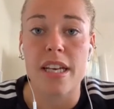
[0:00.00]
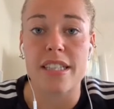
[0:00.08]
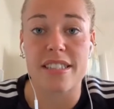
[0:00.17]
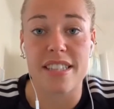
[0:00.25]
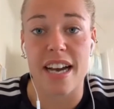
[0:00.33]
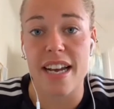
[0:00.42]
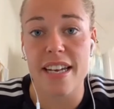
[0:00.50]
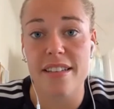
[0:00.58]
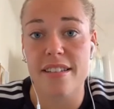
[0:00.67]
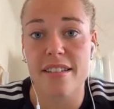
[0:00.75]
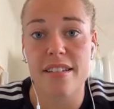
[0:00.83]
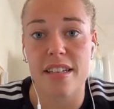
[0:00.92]
tight.
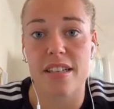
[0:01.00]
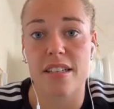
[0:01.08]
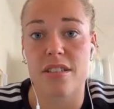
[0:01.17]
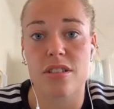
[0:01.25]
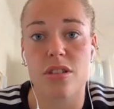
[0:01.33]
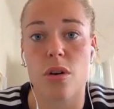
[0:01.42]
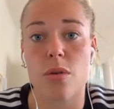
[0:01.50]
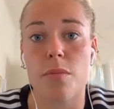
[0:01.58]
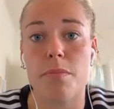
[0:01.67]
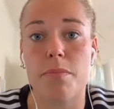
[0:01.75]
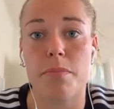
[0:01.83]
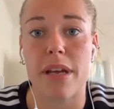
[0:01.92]
It's
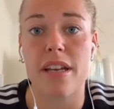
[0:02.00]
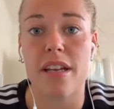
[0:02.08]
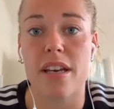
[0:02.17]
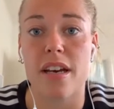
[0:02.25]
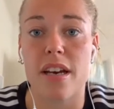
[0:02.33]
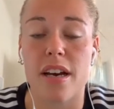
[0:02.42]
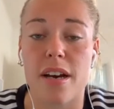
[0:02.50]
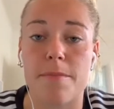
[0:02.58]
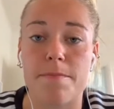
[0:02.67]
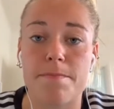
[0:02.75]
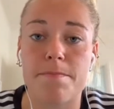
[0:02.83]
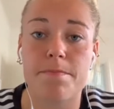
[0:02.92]
no big,
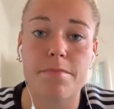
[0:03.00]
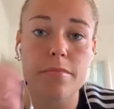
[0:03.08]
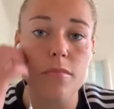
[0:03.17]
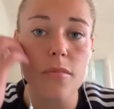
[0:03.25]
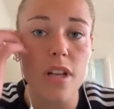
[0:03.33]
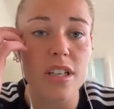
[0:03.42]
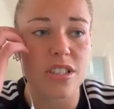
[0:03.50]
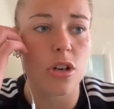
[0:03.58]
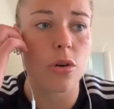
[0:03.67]
it's no